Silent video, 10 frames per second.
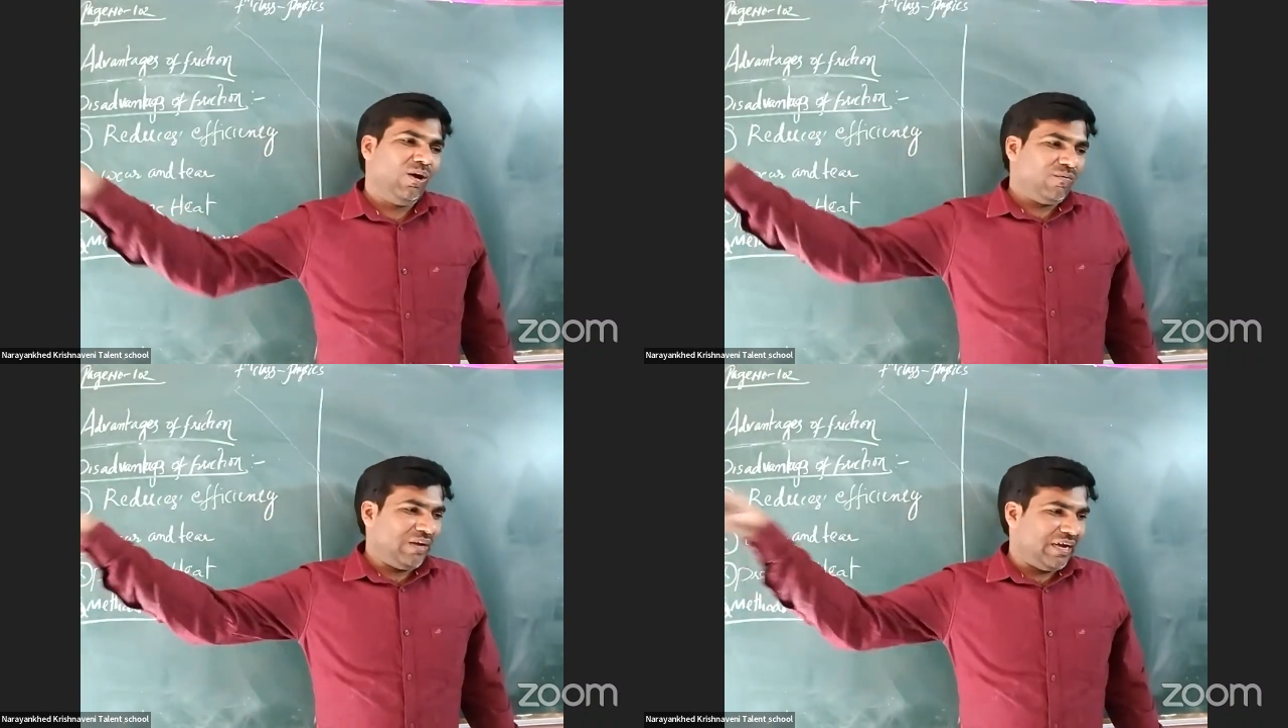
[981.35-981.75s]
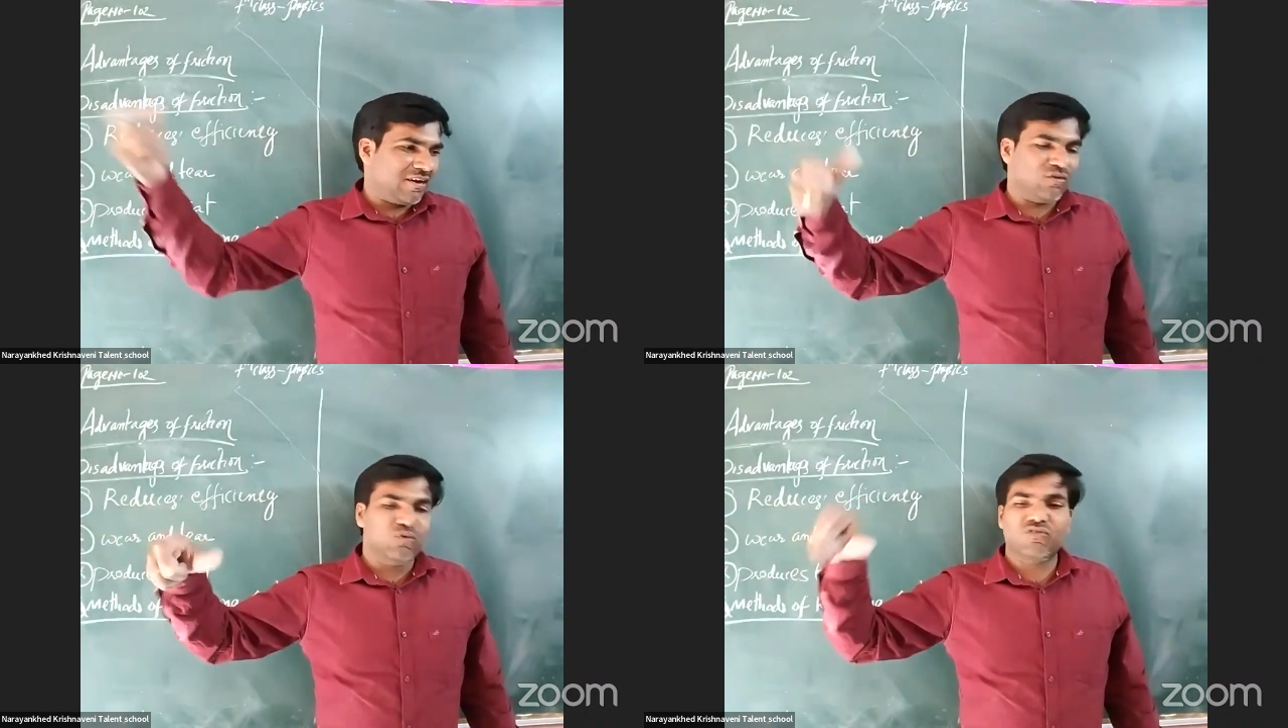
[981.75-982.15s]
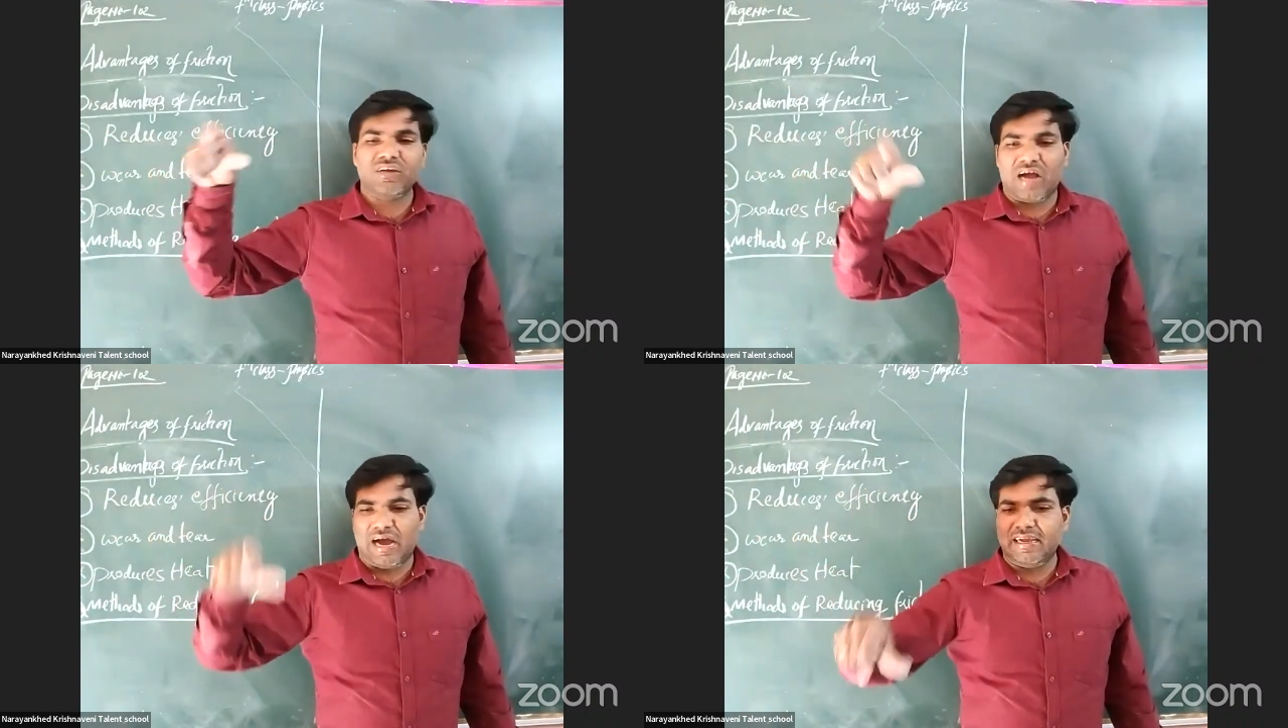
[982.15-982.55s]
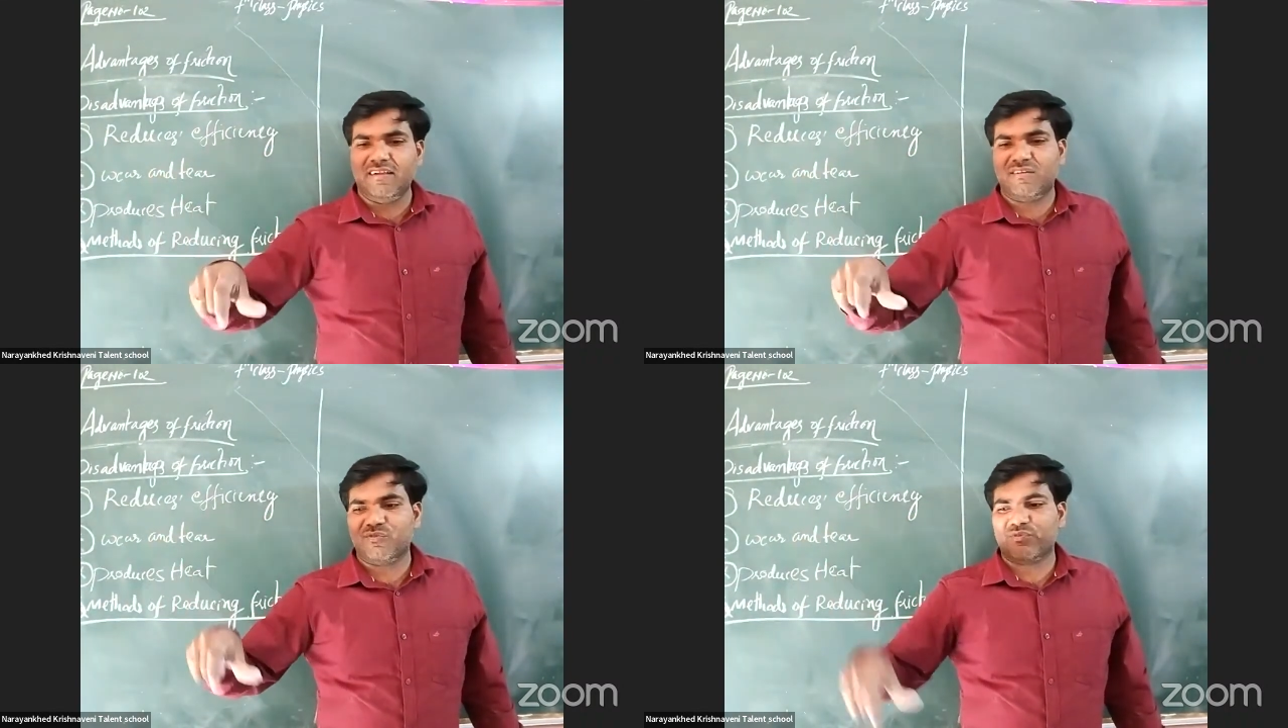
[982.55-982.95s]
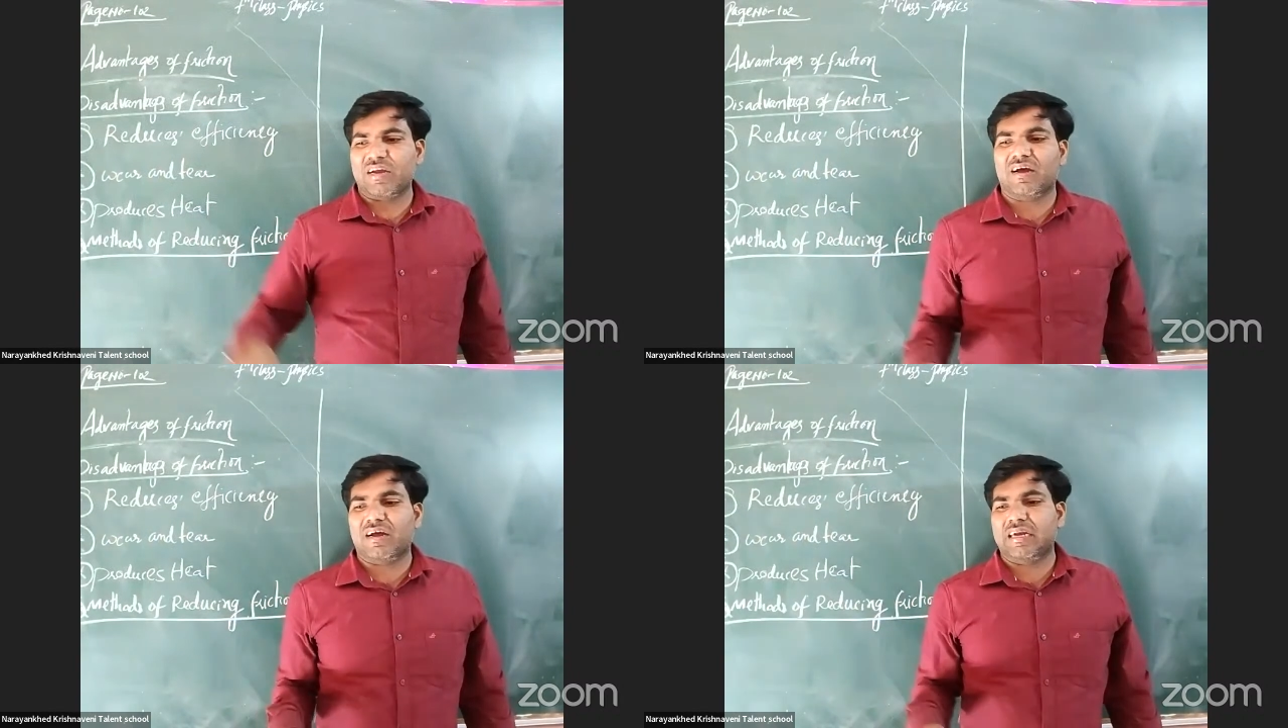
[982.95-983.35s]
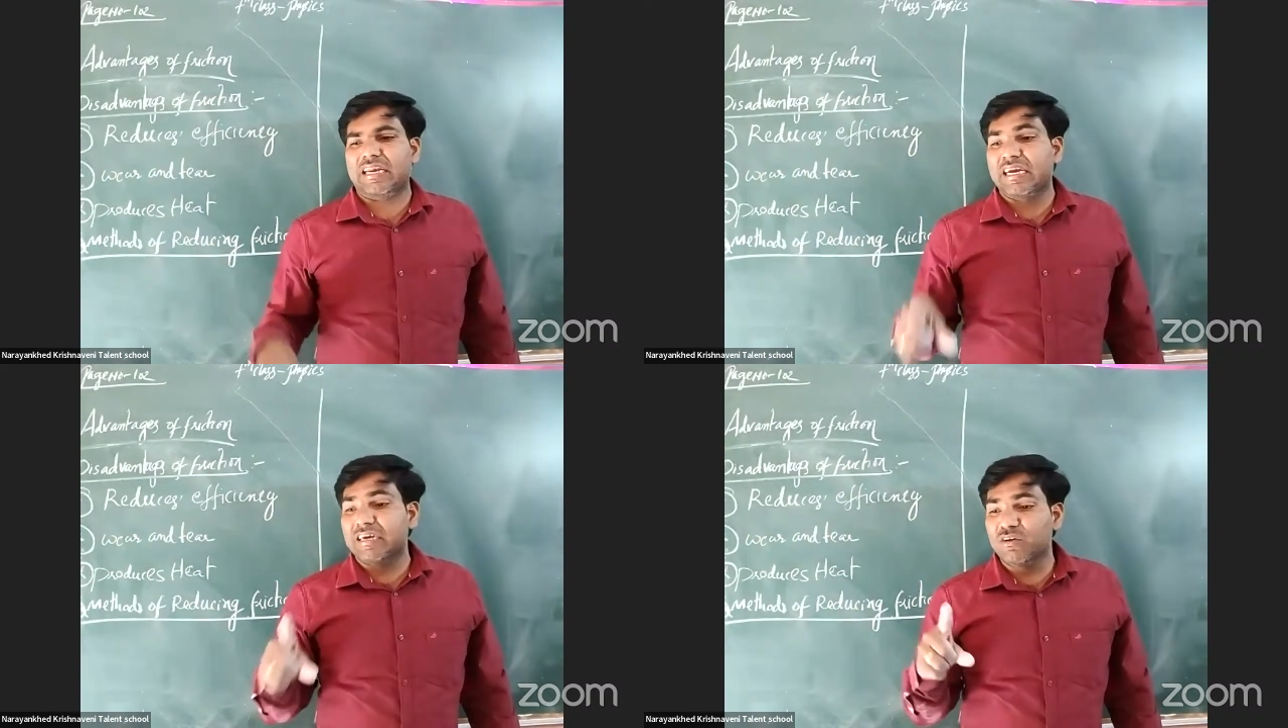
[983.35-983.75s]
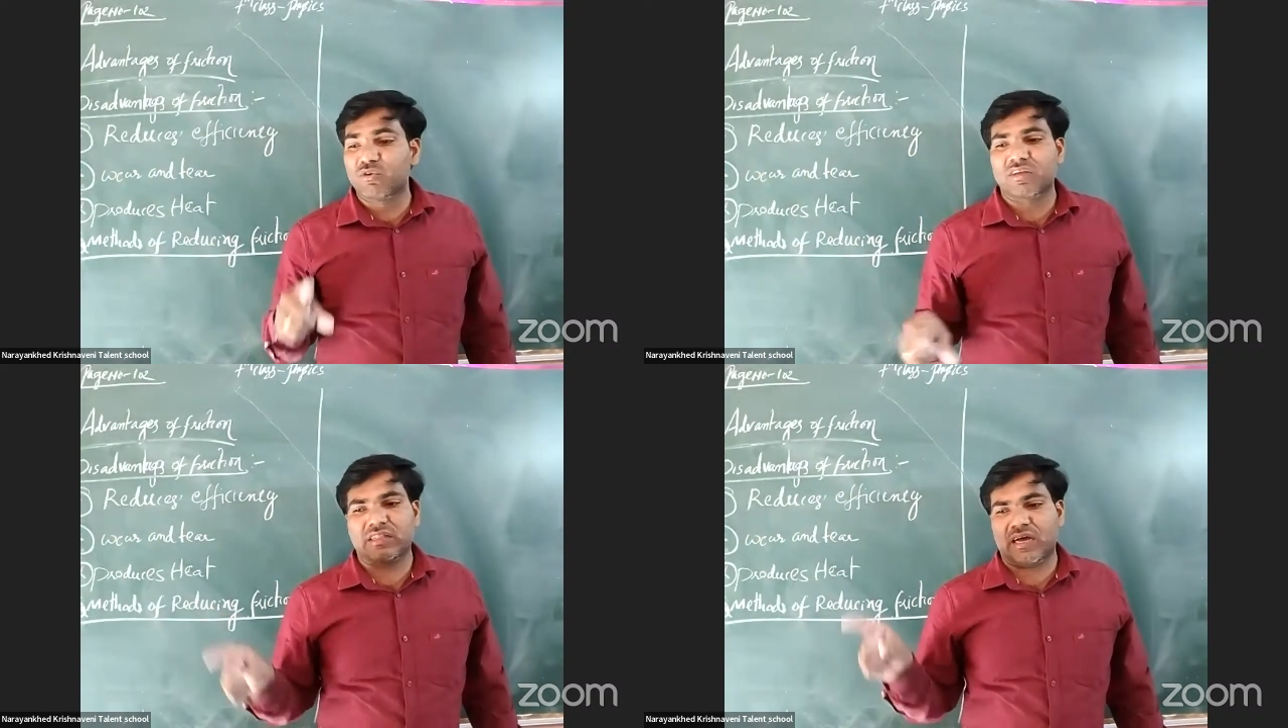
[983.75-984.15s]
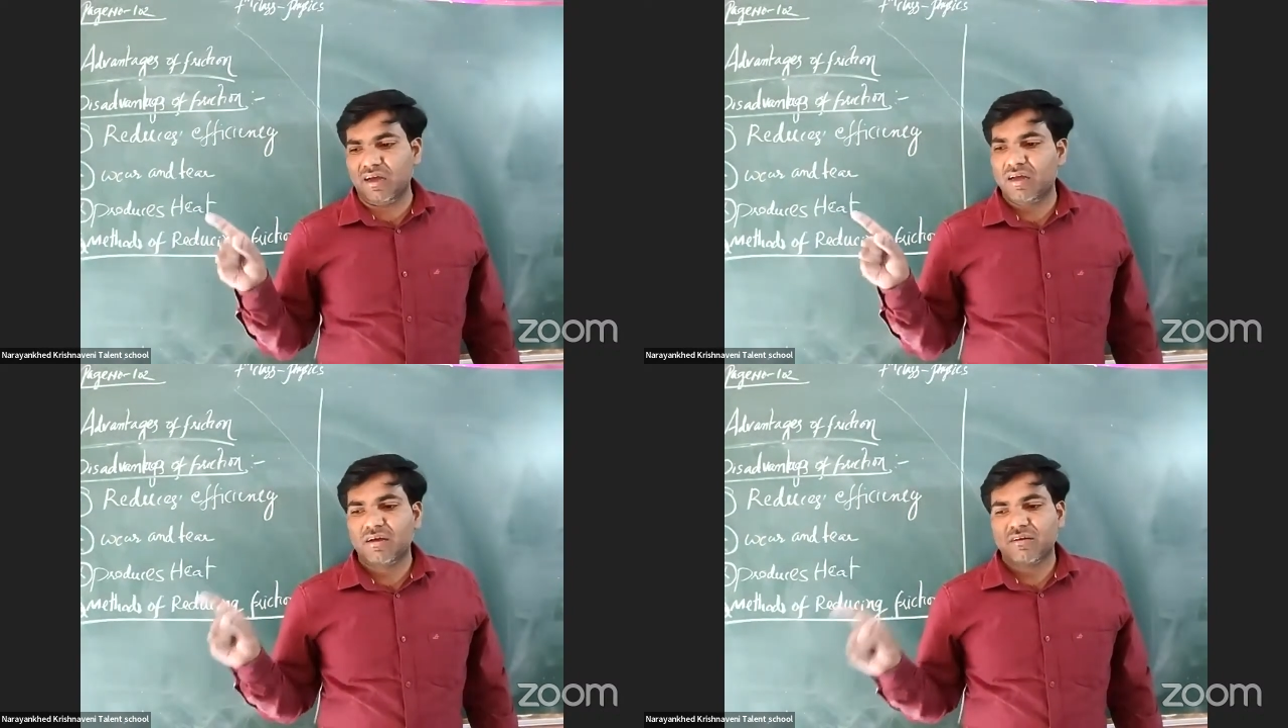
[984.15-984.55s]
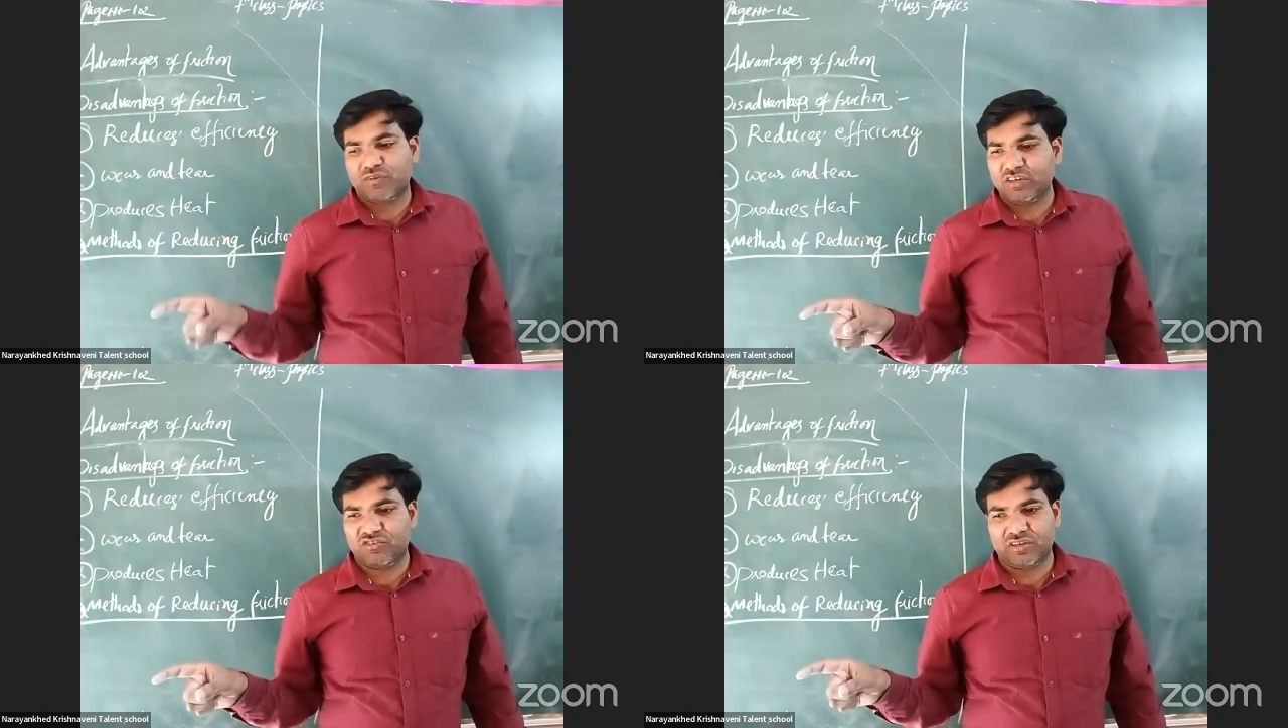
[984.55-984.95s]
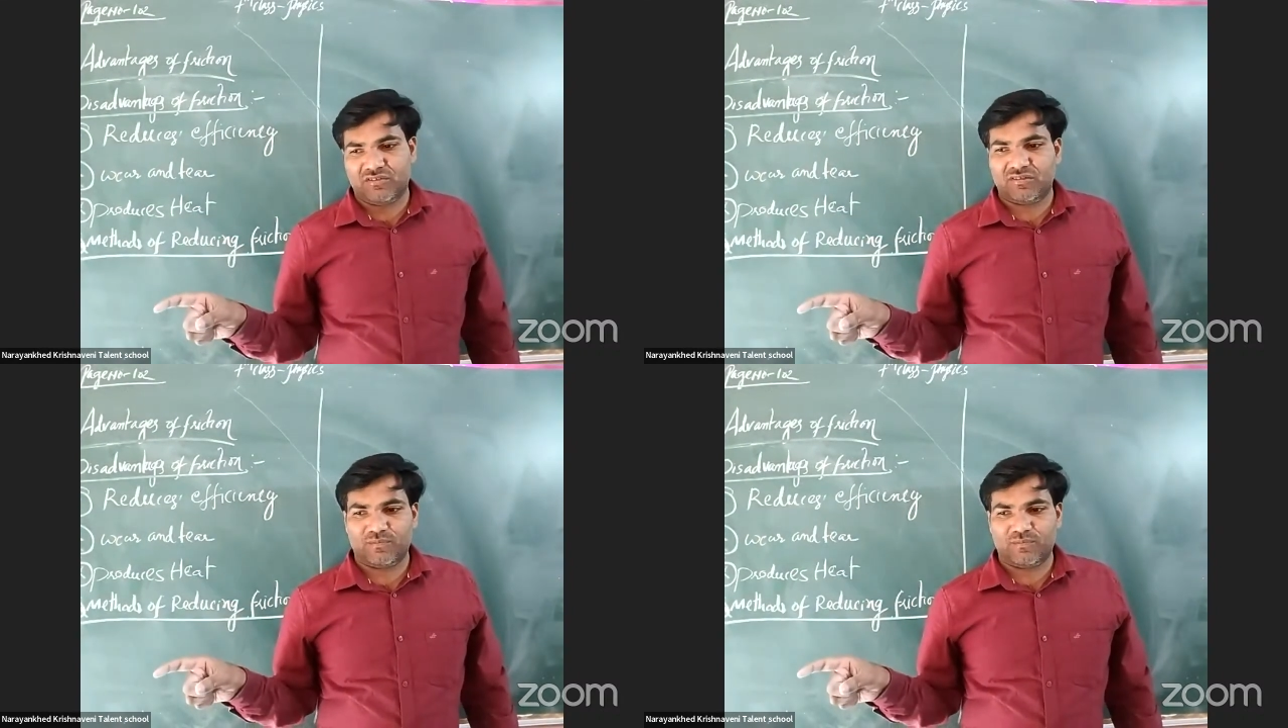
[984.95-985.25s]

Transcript: We are using oils for reducing the friction.